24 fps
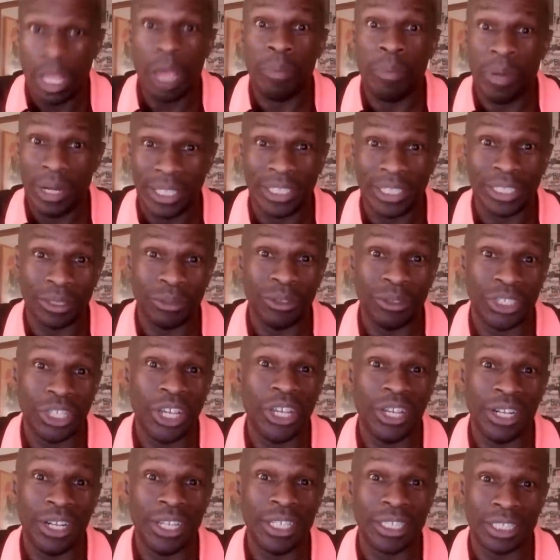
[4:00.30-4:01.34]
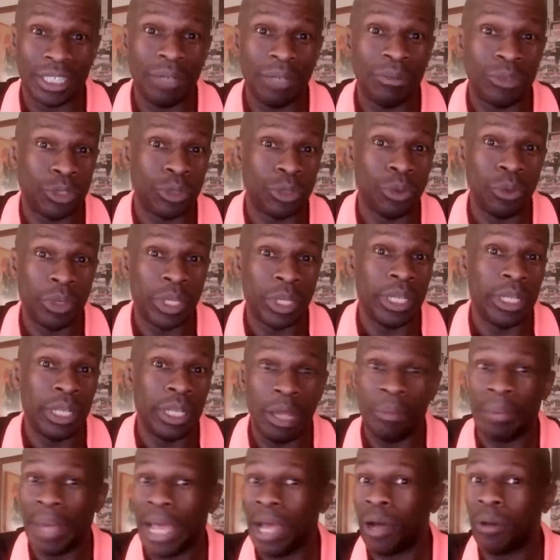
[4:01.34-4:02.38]
a political journalist. I was
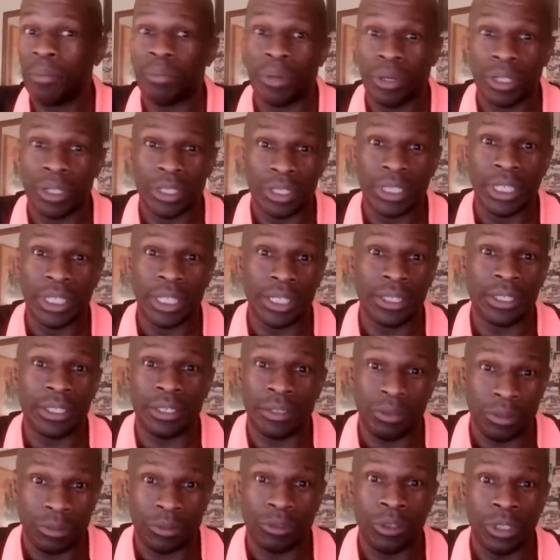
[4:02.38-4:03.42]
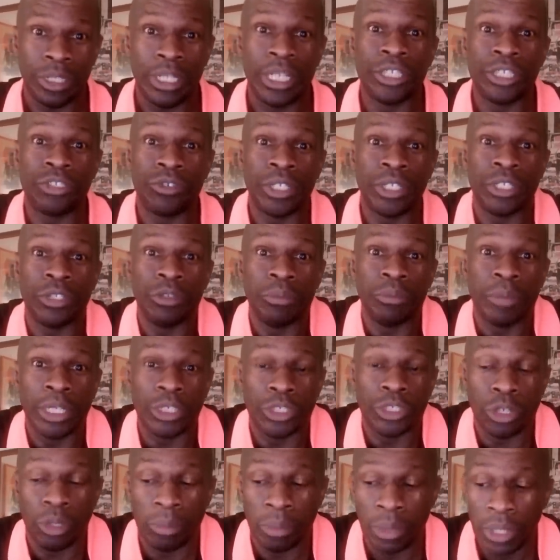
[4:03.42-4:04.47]
talking about politics, it was literally doing
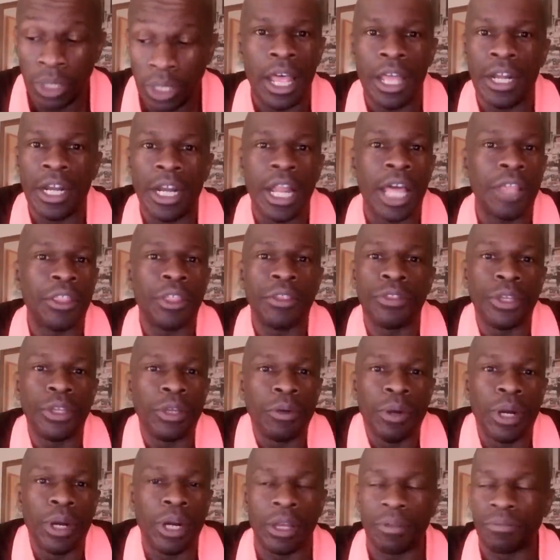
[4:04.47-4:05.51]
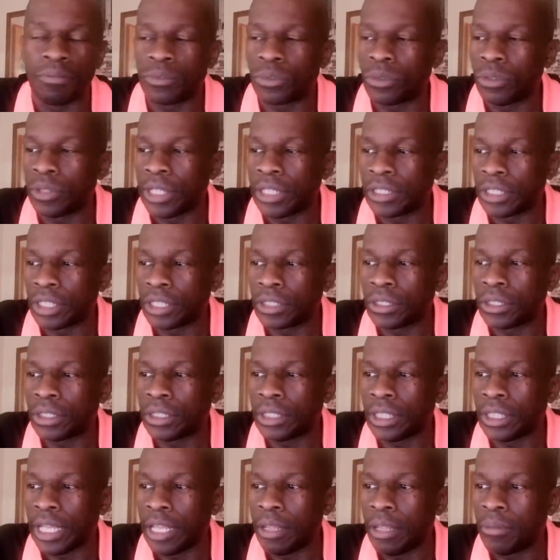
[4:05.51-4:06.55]
my job. And another thing where I sort there's a
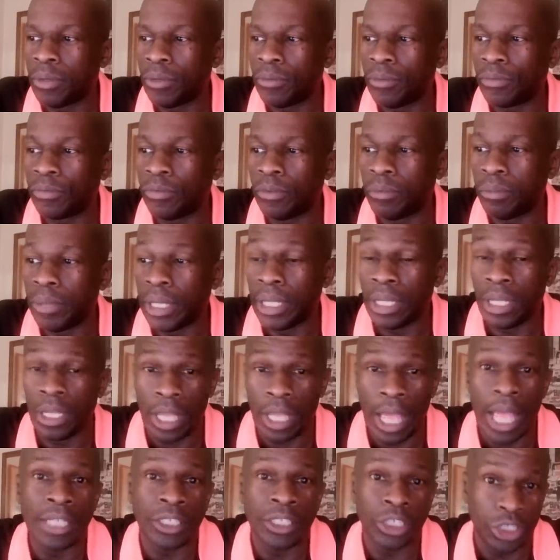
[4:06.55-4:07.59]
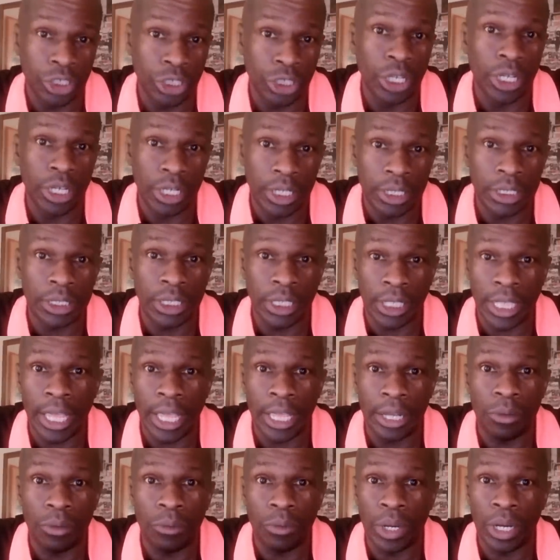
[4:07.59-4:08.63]
statement from me as a journalist
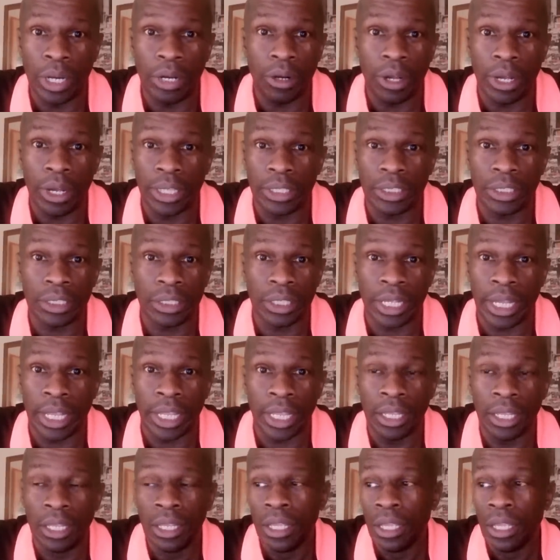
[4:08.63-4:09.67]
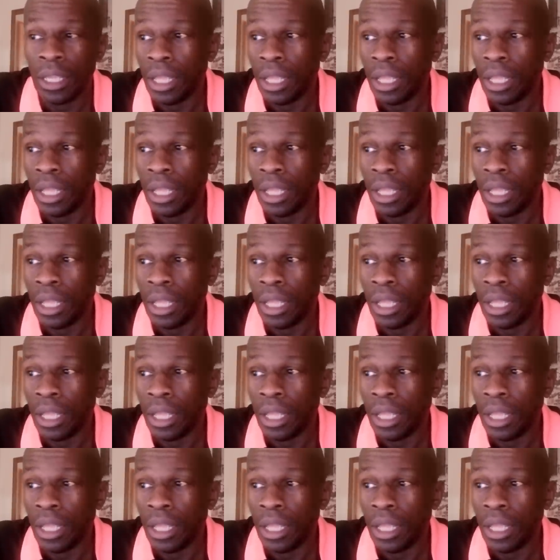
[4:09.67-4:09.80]
again, where I state